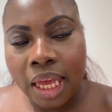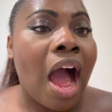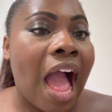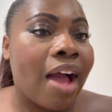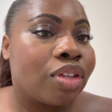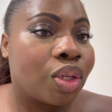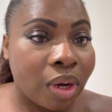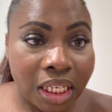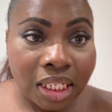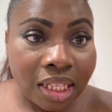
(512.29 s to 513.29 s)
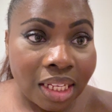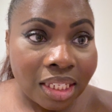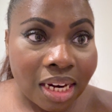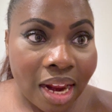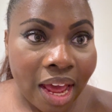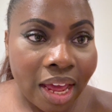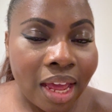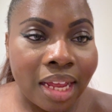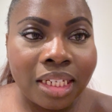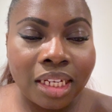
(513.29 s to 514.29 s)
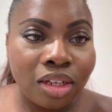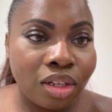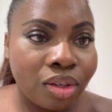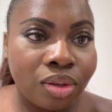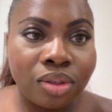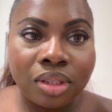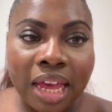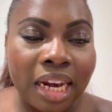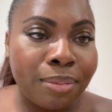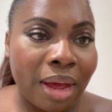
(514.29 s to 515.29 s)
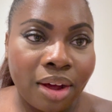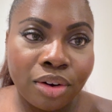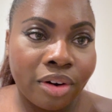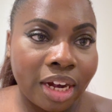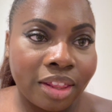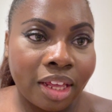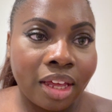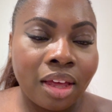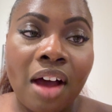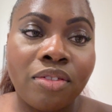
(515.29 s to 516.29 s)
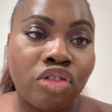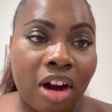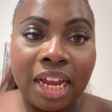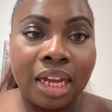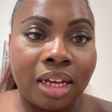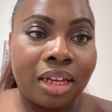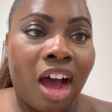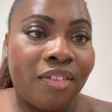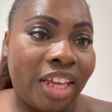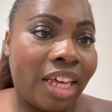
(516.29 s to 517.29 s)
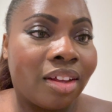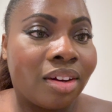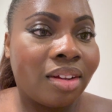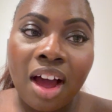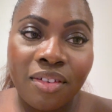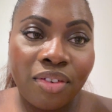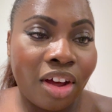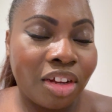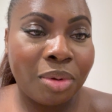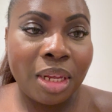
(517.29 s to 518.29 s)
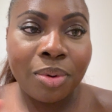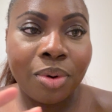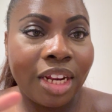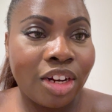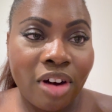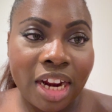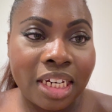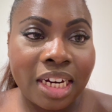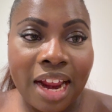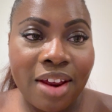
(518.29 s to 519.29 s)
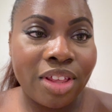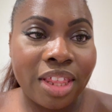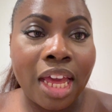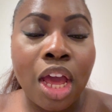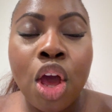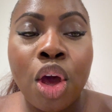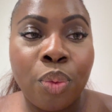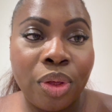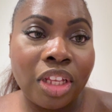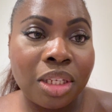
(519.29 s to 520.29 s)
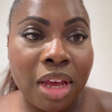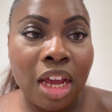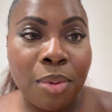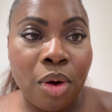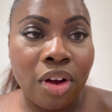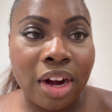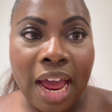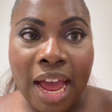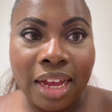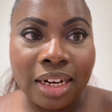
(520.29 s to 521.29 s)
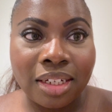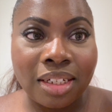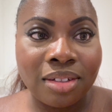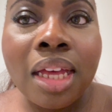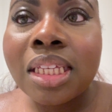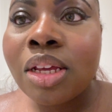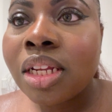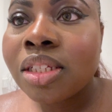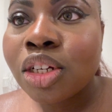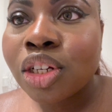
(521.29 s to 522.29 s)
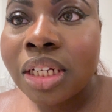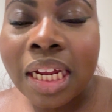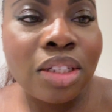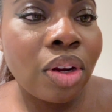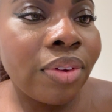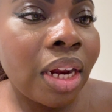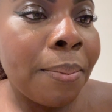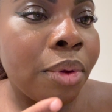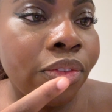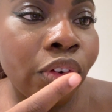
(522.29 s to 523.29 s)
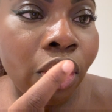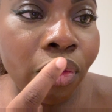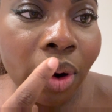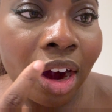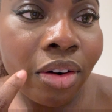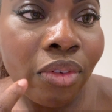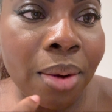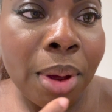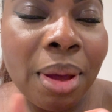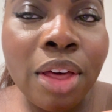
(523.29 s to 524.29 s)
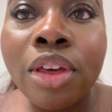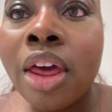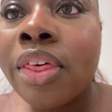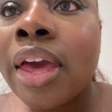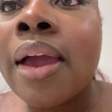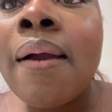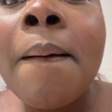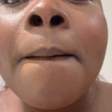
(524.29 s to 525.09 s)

I have sweated in this today. Didn't use any powder or anything. I've drank, I've eaten, I've hugged people, interacted and everything with this makeup on, and it's in such good time. It's not even like moved around my mouth or nothing.